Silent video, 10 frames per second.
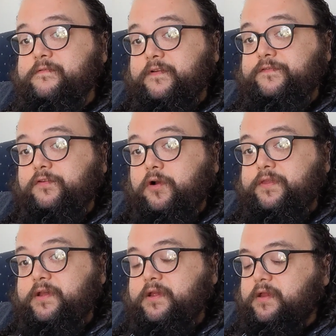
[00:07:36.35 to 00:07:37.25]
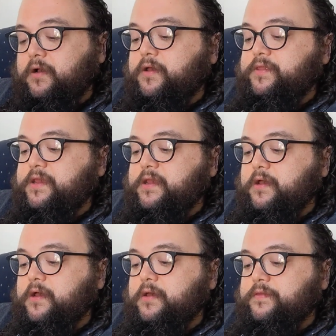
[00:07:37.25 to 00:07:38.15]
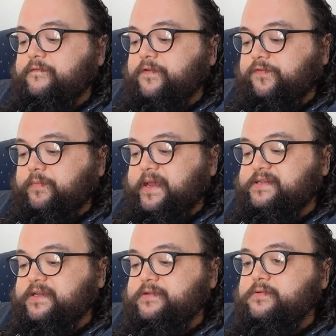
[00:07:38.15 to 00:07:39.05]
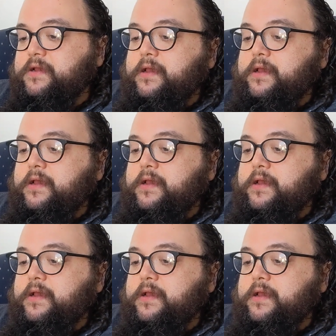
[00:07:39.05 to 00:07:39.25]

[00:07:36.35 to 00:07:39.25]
filter on the filter basket,